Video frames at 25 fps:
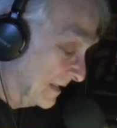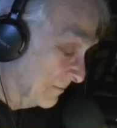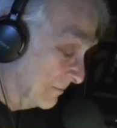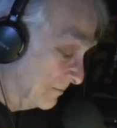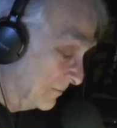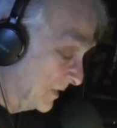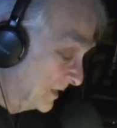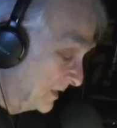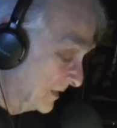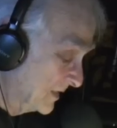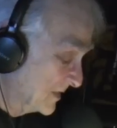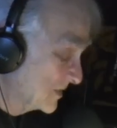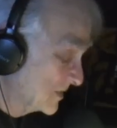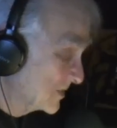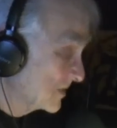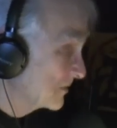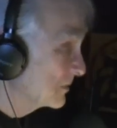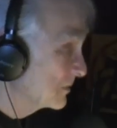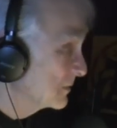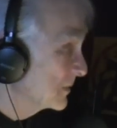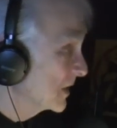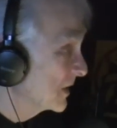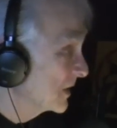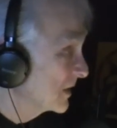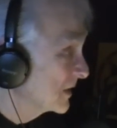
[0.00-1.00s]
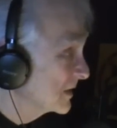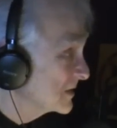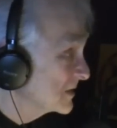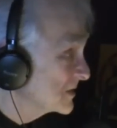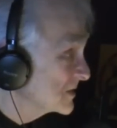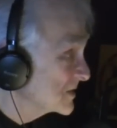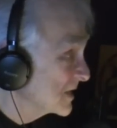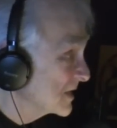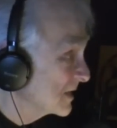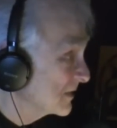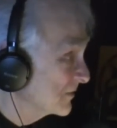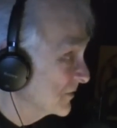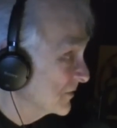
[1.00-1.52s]
Millions of
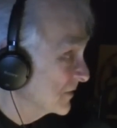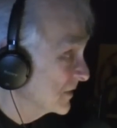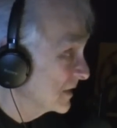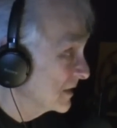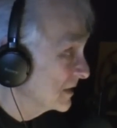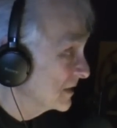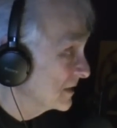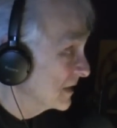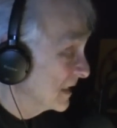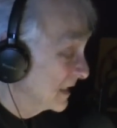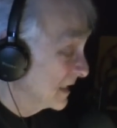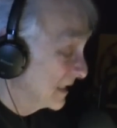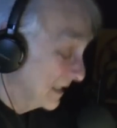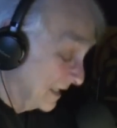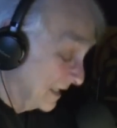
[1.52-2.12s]
Americans suffering on,